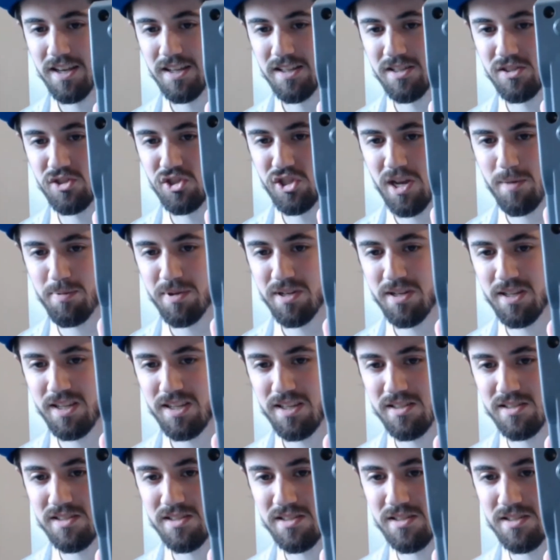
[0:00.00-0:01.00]

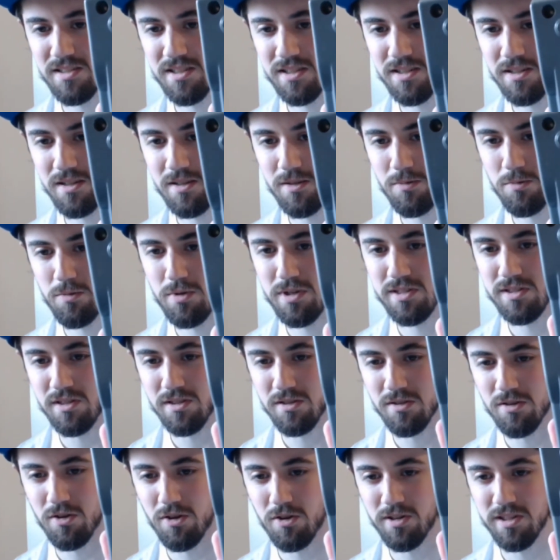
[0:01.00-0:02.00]
Japanese
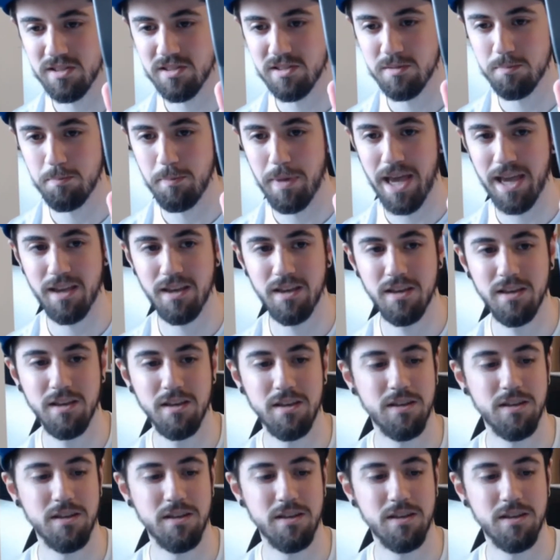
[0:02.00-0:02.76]
written on its back